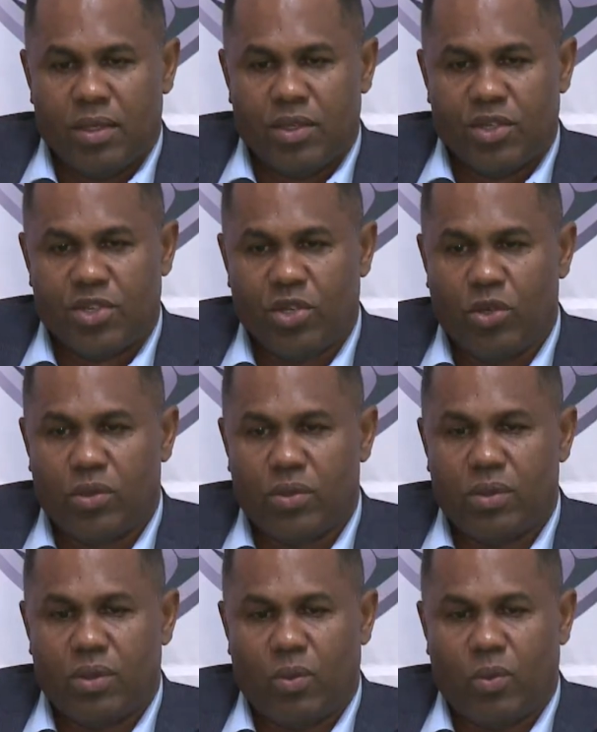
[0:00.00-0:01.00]
So
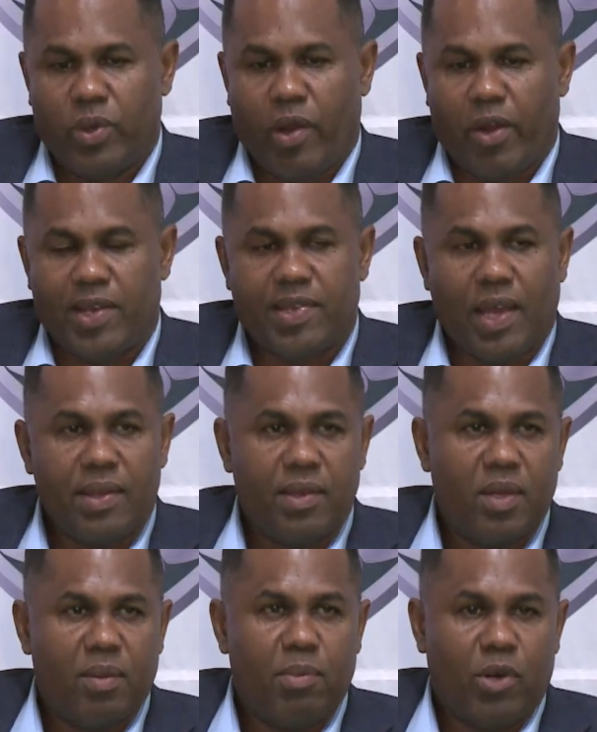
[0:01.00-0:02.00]
we are excited
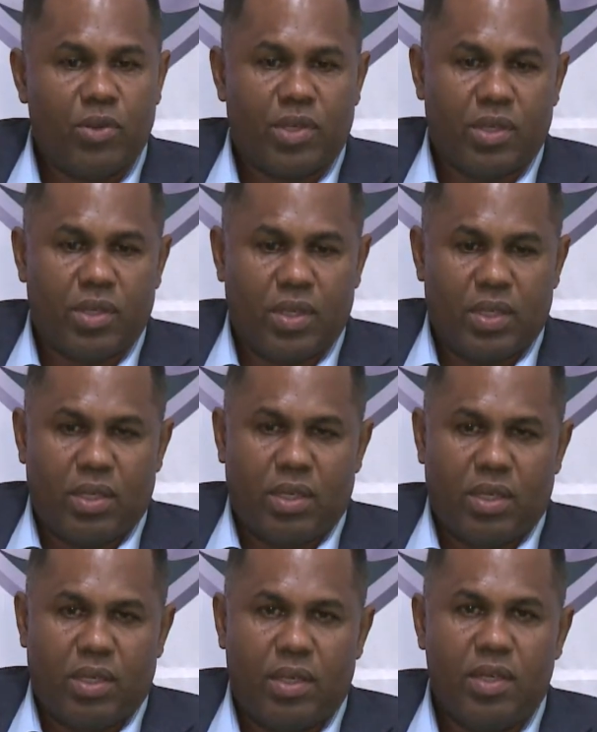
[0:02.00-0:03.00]
about
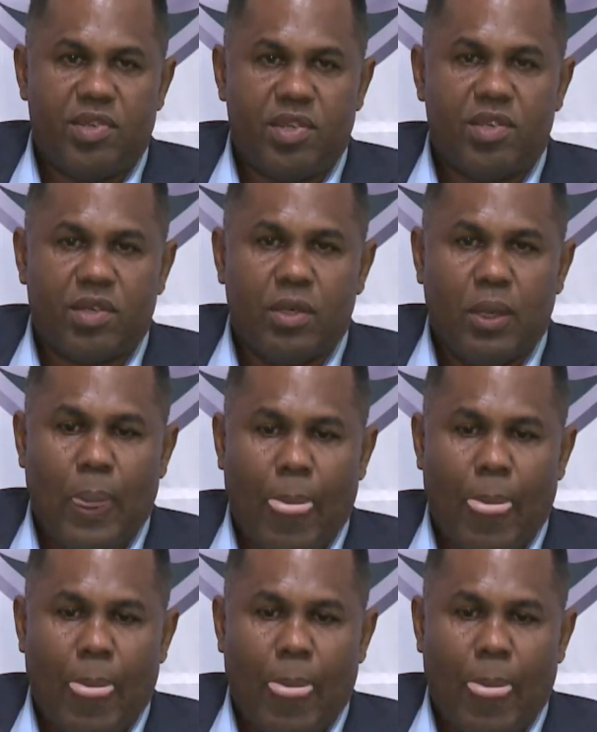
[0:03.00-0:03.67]
this season.